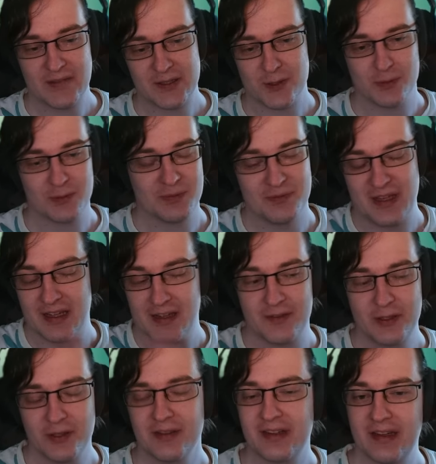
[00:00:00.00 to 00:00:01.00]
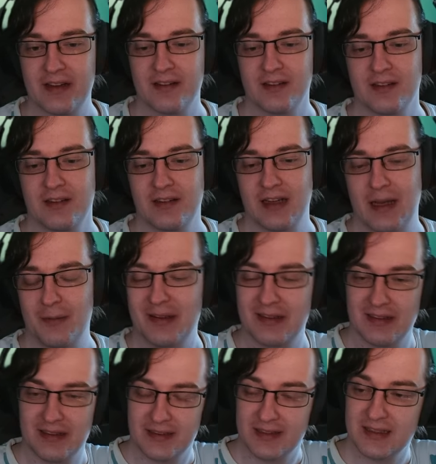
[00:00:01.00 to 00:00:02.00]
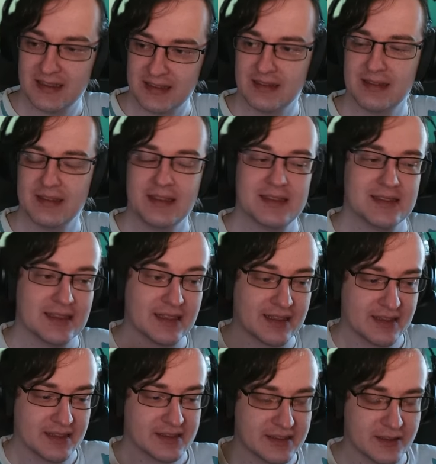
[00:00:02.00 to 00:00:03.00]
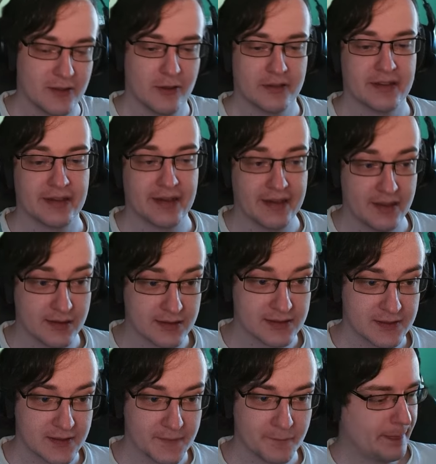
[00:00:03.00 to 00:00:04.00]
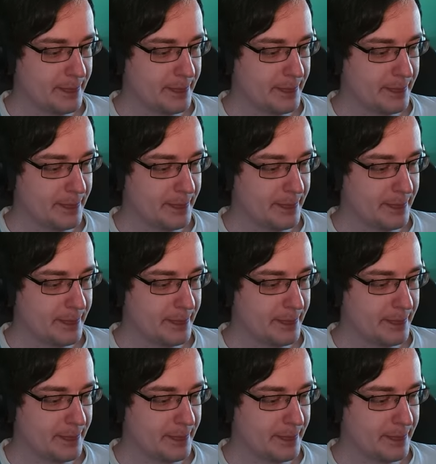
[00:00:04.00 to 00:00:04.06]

So yeah, we don't care how little it is, it's increasing other heals.